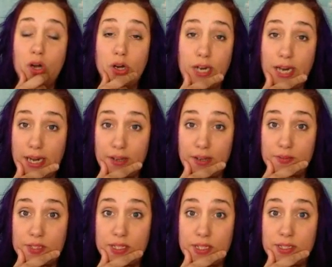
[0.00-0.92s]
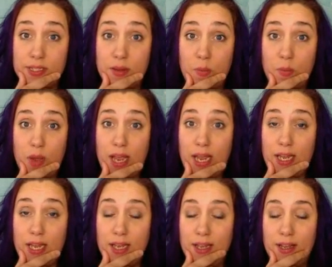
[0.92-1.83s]
creatives in some way,
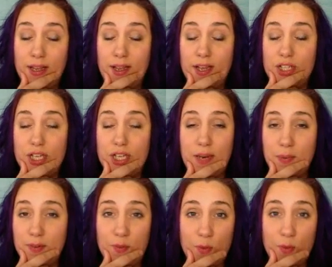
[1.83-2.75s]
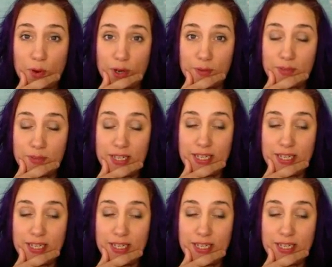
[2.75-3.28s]
shape, or form.